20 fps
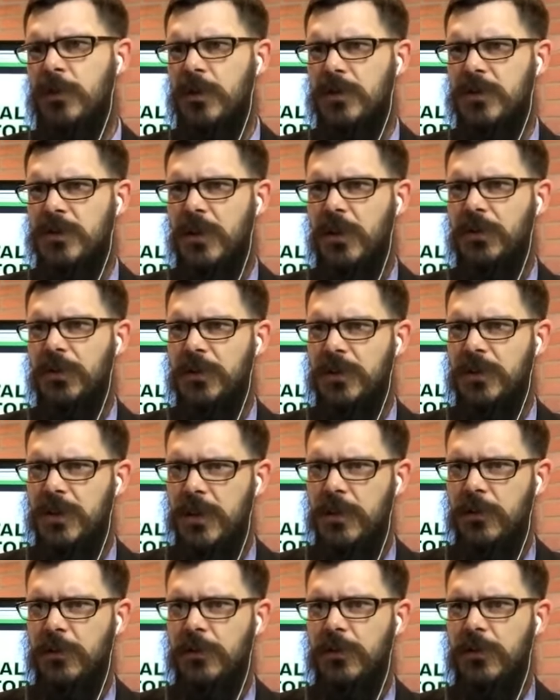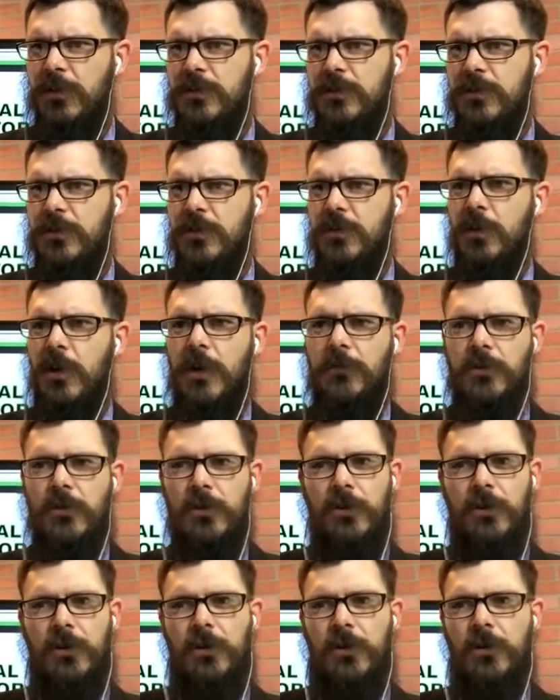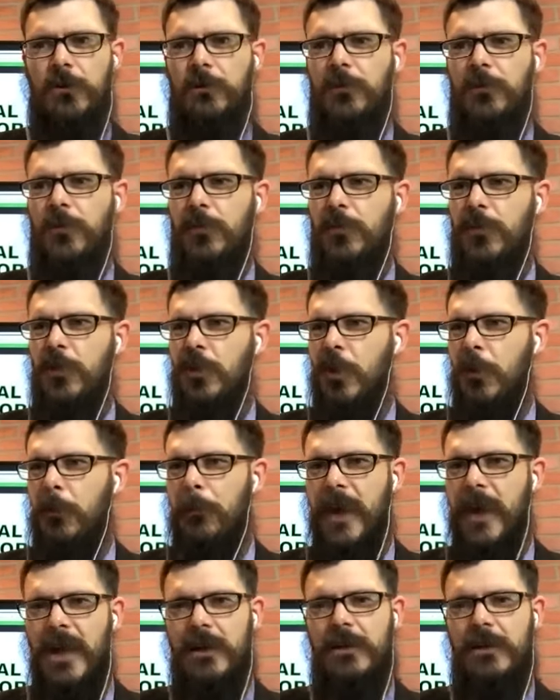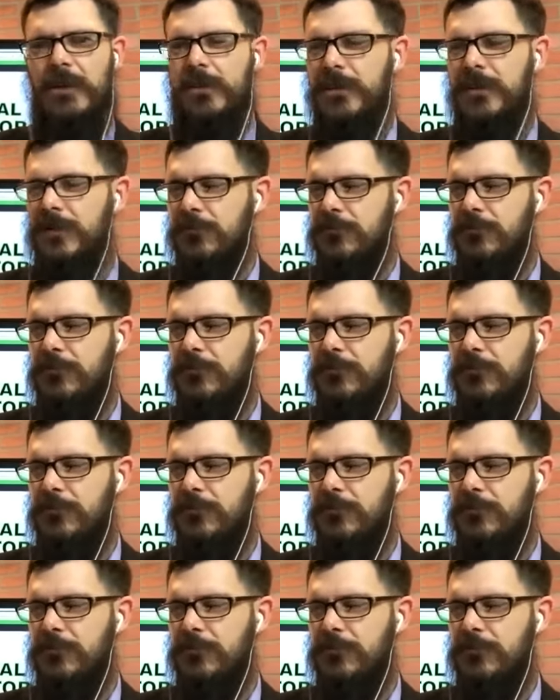Do you sell to dealers? Do you offer, maintenance?